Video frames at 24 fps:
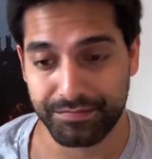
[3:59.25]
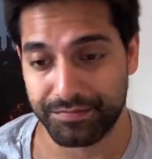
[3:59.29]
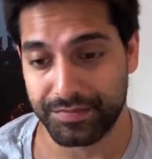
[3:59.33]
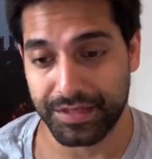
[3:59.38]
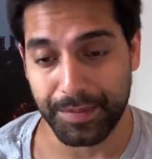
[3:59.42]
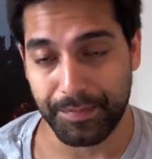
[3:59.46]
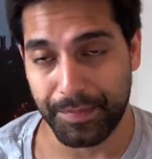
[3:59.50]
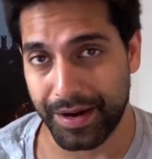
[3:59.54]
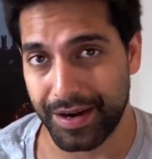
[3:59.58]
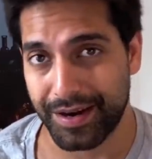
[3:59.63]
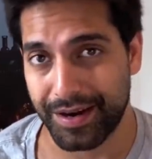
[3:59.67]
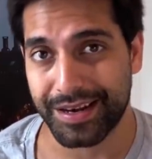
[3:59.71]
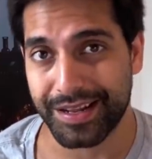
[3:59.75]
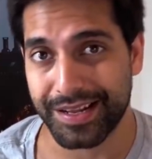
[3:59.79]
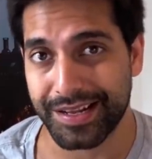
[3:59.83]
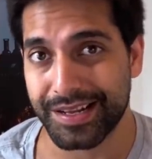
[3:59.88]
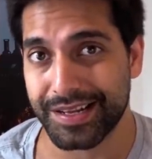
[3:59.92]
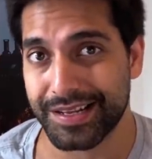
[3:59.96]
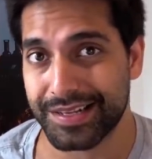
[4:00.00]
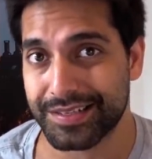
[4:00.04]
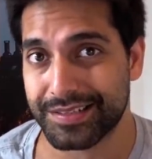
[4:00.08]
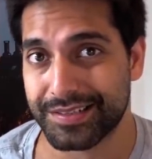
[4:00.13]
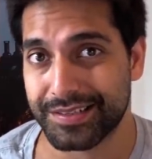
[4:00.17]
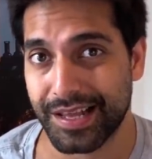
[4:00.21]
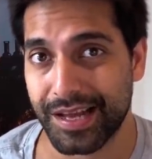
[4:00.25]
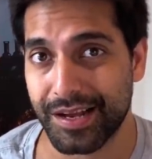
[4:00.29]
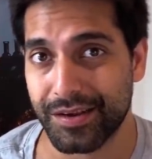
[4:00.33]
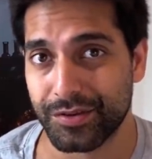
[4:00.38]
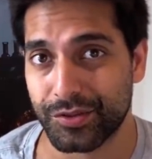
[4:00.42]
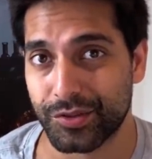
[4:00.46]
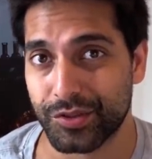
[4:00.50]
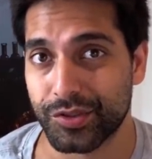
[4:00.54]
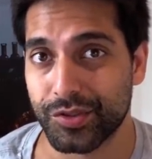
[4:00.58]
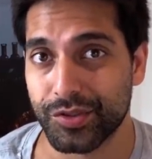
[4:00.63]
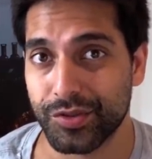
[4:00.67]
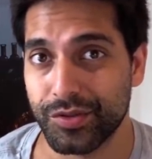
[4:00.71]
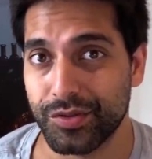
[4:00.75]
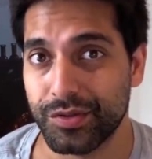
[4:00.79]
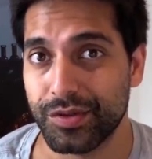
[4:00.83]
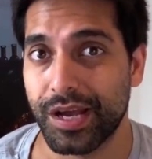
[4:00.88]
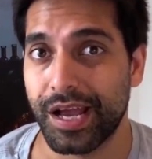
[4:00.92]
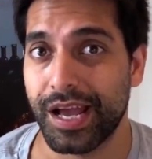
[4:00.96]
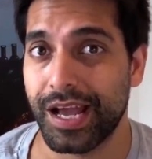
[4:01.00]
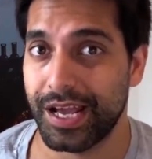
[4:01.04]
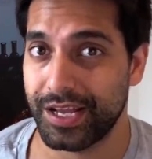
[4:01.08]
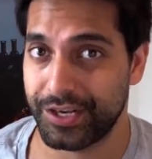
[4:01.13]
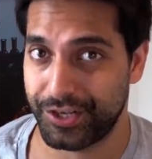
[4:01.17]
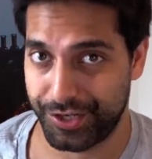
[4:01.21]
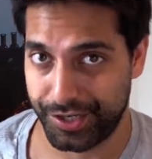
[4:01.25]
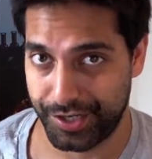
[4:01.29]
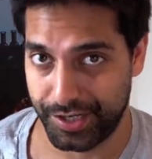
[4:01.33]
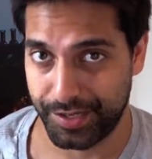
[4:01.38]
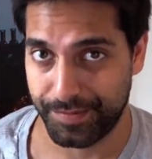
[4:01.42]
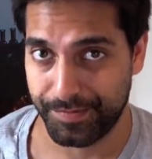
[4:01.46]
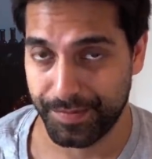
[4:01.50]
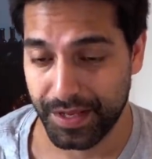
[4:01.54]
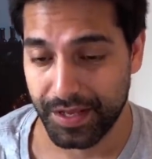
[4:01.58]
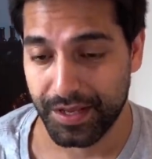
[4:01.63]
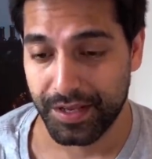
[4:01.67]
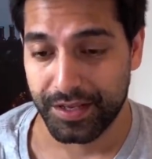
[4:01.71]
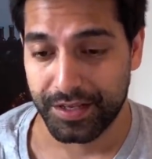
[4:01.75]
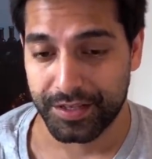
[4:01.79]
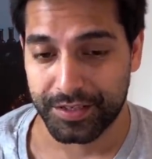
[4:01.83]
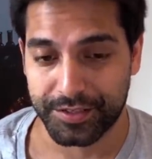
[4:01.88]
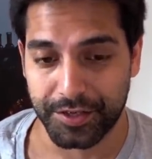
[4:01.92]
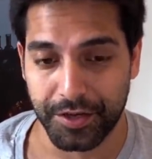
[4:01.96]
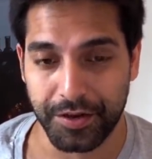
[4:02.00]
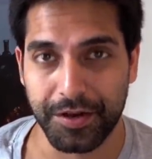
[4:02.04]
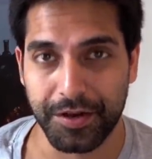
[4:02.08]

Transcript: apparently is now too edgy. So